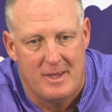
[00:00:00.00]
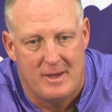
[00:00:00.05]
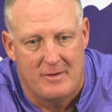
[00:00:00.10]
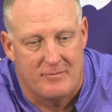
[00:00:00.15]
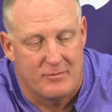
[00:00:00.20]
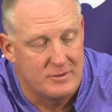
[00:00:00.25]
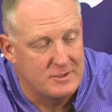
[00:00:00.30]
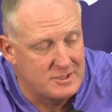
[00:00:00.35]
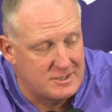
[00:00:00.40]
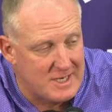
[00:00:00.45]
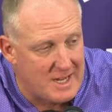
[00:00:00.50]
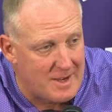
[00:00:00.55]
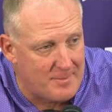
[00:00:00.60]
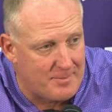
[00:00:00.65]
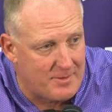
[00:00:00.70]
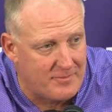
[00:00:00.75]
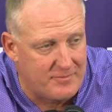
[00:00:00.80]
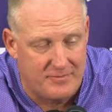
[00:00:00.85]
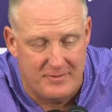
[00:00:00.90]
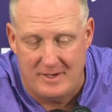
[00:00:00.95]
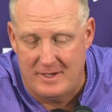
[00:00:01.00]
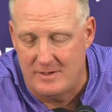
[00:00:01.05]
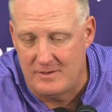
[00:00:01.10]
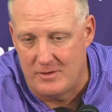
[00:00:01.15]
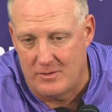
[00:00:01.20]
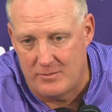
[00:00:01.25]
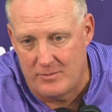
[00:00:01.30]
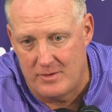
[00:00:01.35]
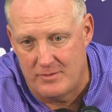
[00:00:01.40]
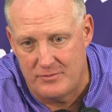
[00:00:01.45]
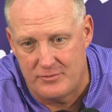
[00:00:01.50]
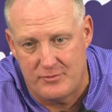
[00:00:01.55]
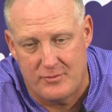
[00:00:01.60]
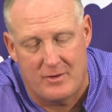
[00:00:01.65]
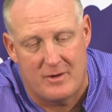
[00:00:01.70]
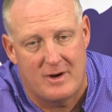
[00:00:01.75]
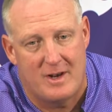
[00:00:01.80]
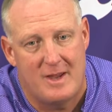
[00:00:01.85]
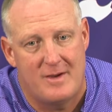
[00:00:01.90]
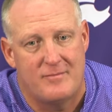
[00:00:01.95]
If we stop our feet, don't run through
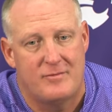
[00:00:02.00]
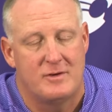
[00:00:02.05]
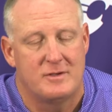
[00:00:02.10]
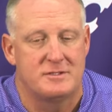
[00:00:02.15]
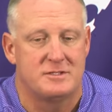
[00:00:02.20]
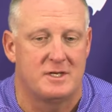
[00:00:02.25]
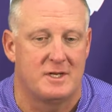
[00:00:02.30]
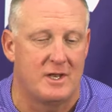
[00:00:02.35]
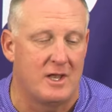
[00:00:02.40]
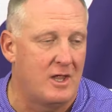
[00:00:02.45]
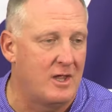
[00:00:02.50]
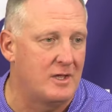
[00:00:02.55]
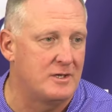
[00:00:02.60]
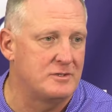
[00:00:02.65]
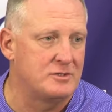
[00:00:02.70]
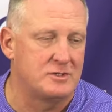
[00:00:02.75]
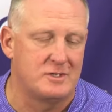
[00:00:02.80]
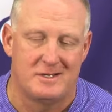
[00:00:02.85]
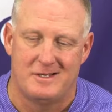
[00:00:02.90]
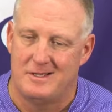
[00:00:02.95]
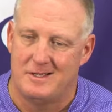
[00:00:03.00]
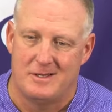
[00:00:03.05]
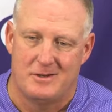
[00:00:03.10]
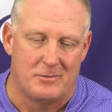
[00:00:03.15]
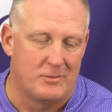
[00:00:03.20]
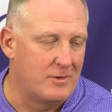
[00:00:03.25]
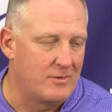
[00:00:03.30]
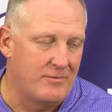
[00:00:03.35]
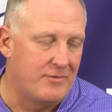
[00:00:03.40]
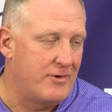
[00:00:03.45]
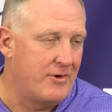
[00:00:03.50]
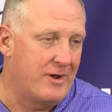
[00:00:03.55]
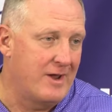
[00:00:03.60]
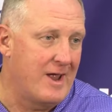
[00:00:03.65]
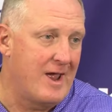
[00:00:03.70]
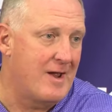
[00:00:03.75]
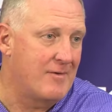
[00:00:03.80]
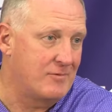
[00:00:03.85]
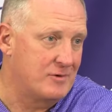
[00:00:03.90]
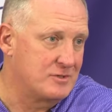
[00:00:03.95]
our leverage and lunge, we're a very
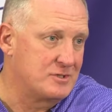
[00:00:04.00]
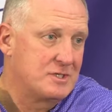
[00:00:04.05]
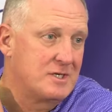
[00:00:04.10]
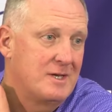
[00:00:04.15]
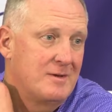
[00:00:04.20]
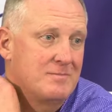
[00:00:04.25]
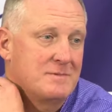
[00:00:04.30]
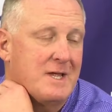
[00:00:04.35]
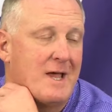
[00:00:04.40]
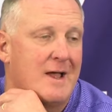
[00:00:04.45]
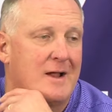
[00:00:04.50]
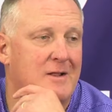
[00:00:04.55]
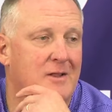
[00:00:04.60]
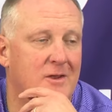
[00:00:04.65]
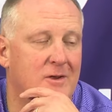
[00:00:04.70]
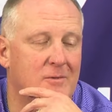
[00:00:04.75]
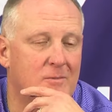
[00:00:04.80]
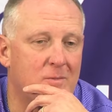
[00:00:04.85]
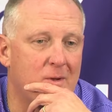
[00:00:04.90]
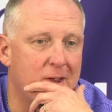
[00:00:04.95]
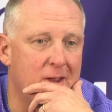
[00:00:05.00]
average team tackling.